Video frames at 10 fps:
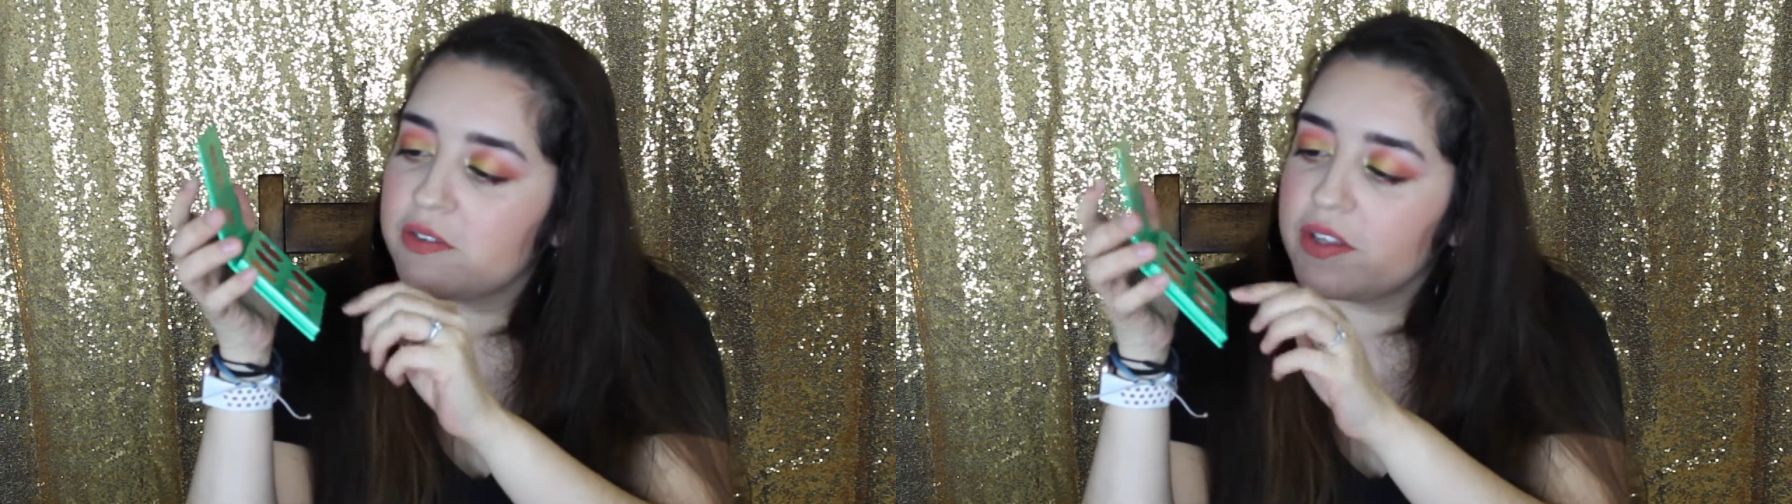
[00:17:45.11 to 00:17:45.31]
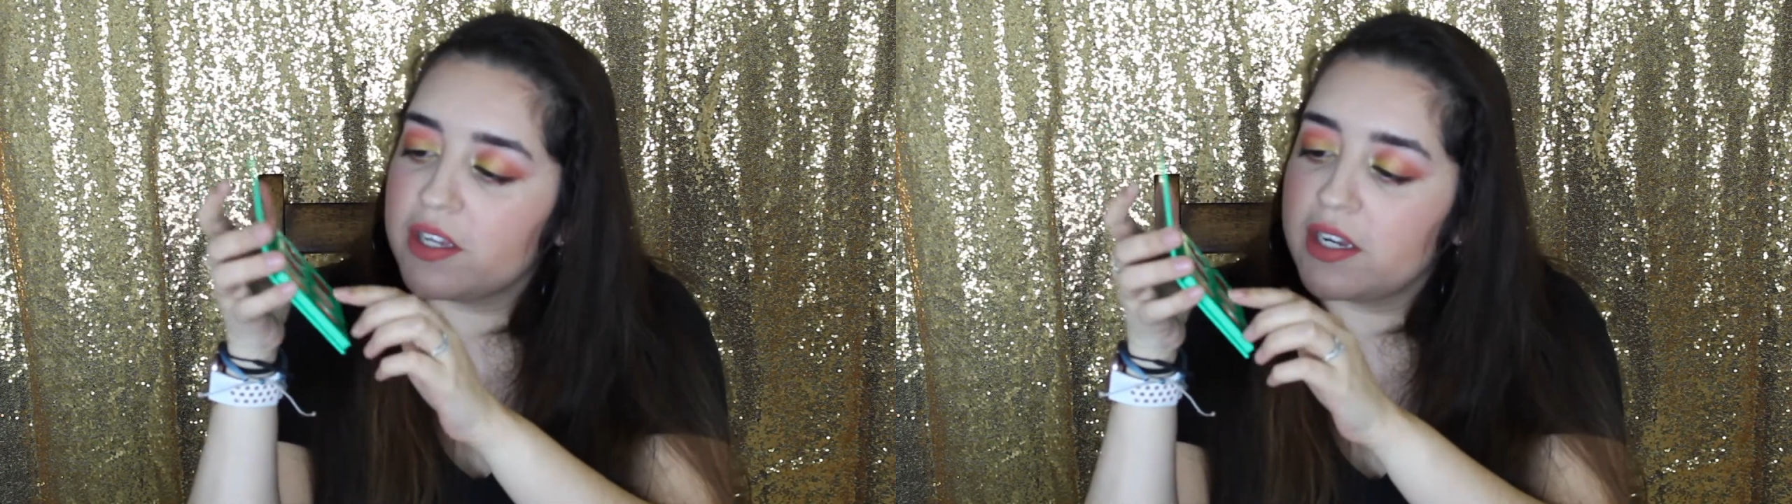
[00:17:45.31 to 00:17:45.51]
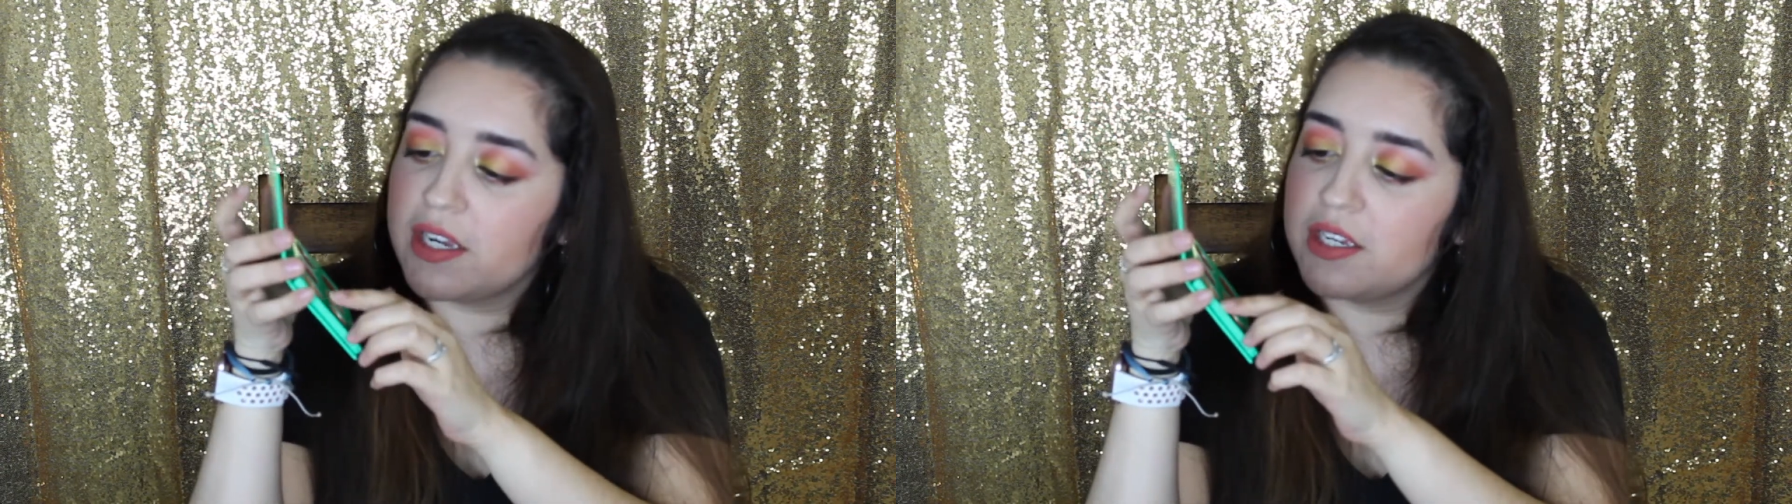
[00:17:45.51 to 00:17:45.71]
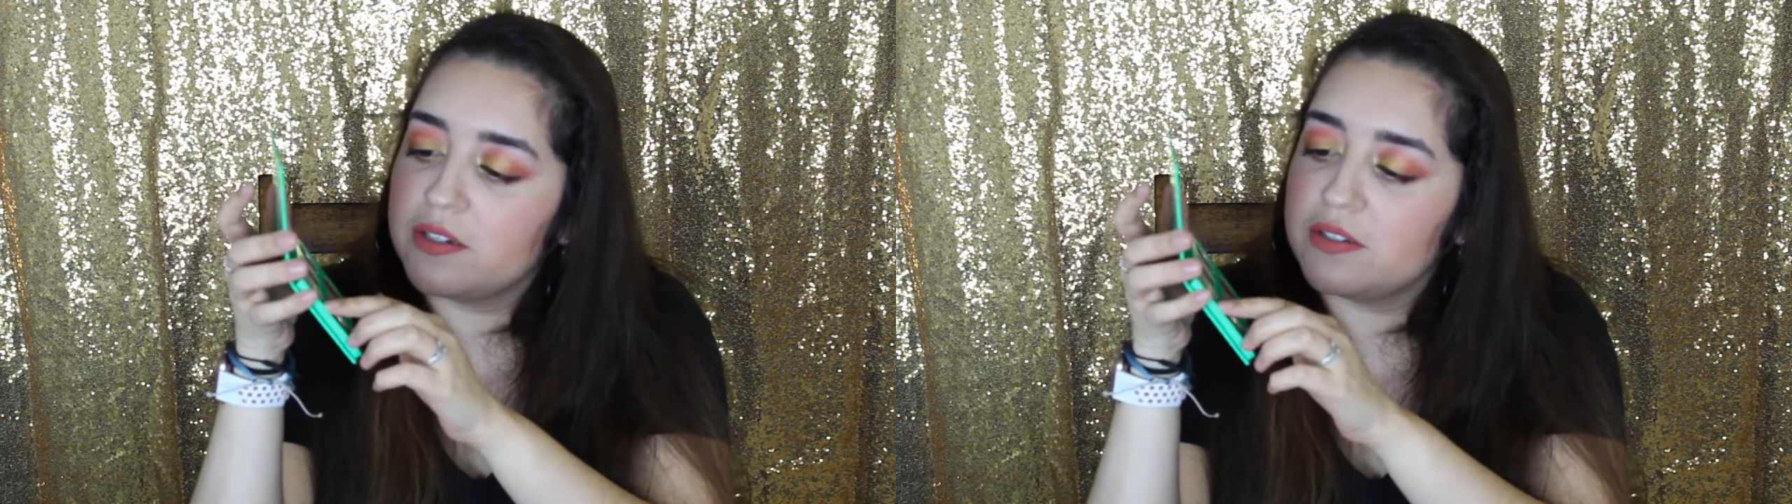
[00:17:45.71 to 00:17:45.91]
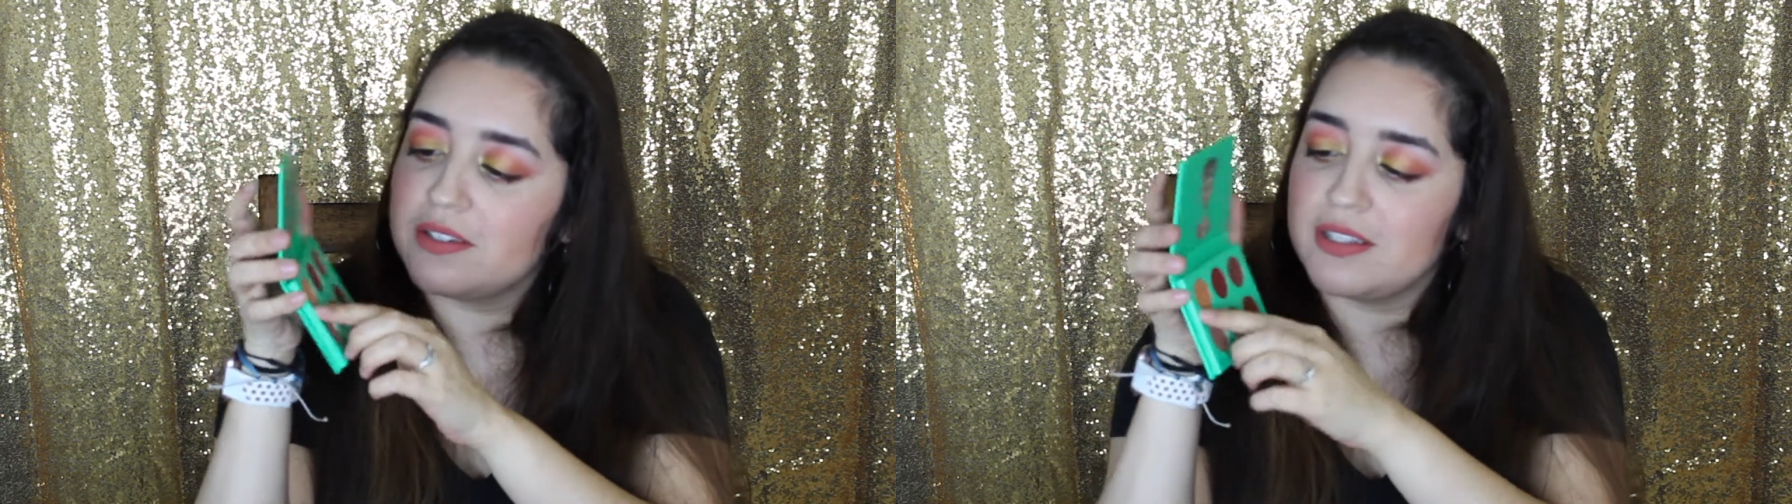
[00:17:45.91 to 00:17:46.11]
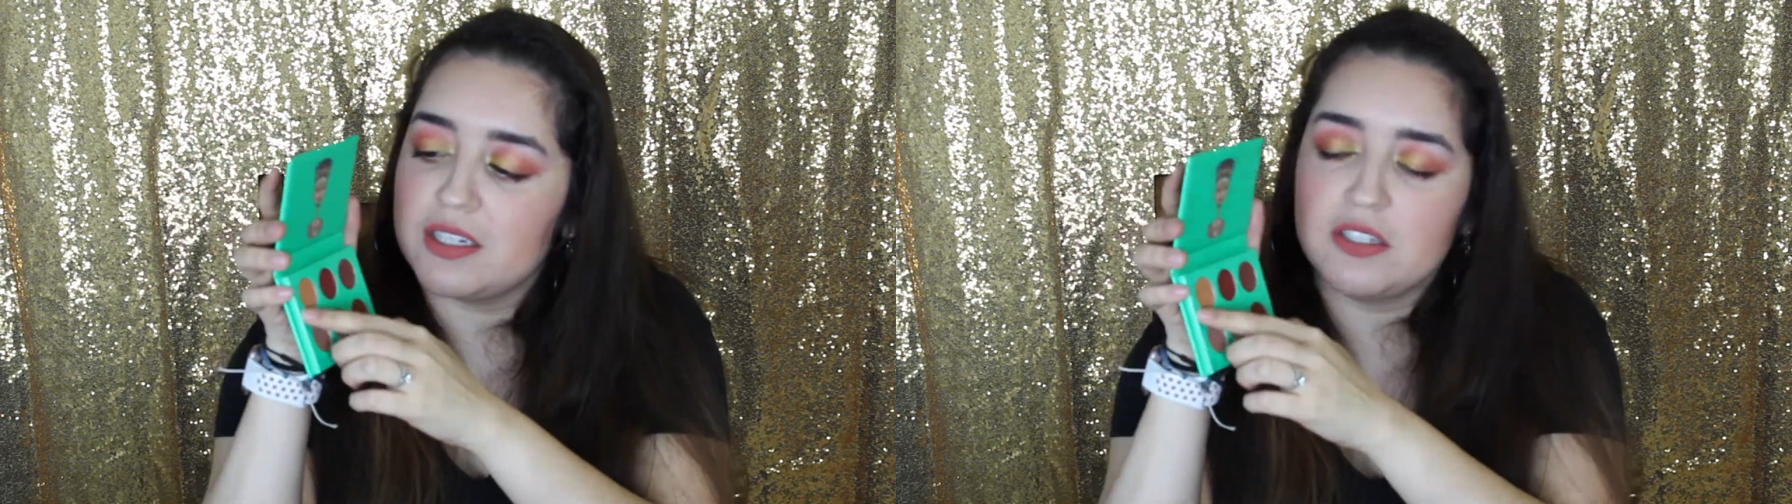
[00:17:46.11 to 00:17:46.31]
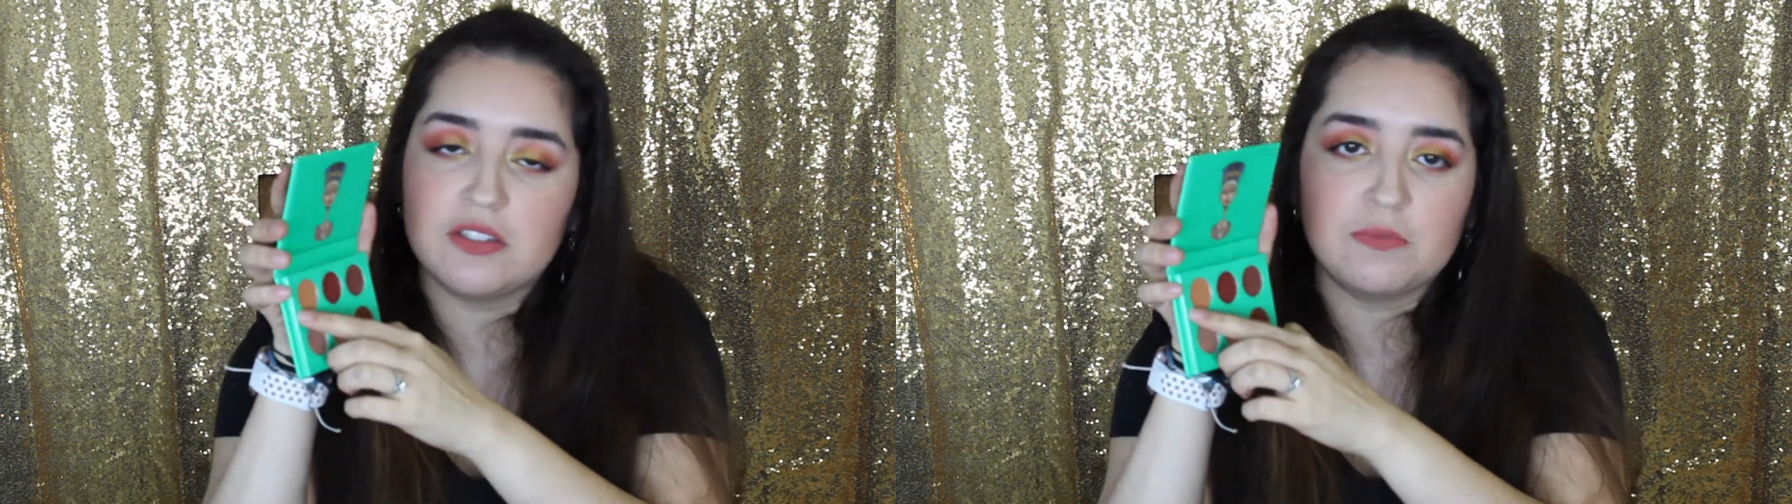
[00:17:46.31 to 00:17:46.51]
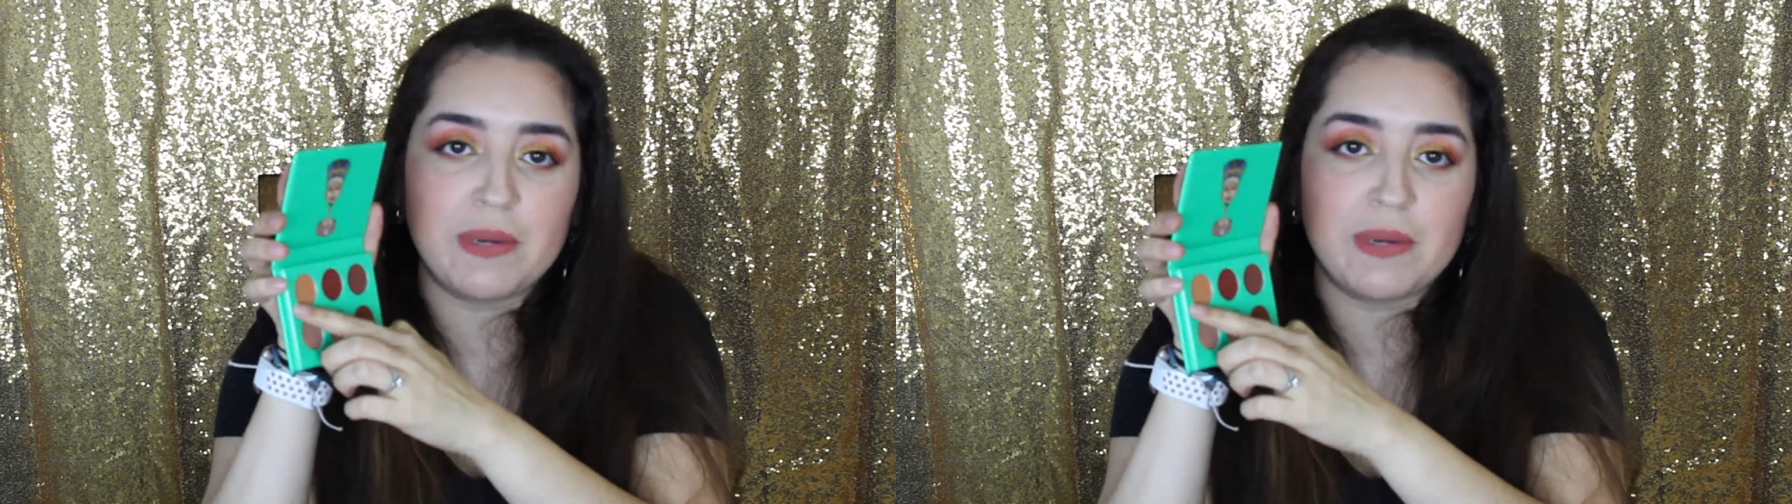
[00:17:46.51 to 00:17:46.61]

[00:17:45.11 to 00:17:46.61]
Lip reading: so I think I used this